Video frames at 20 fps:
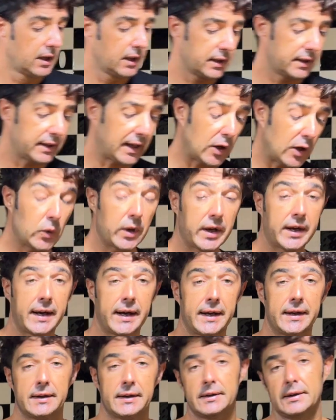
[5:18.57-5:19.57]
Now we
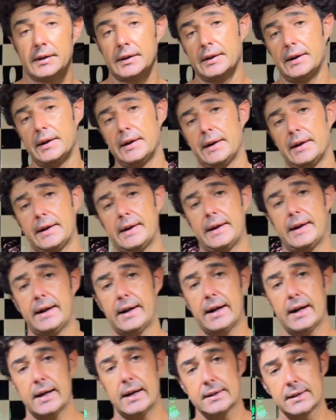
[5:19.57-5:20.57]
can
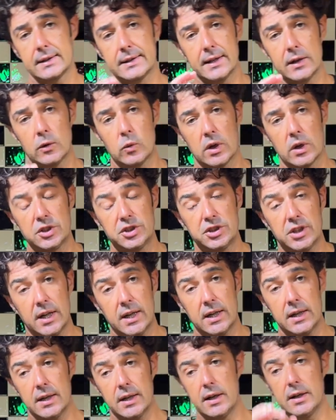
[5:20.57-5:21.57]
cut the
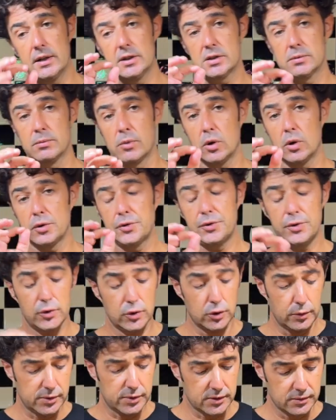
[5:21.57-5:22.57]
guanciale in small
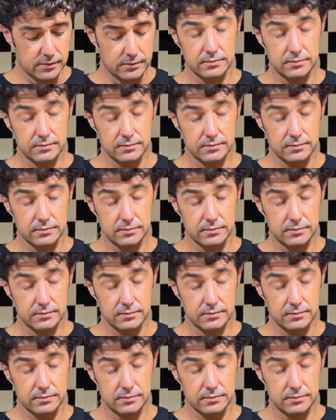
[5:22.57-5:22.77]
cubes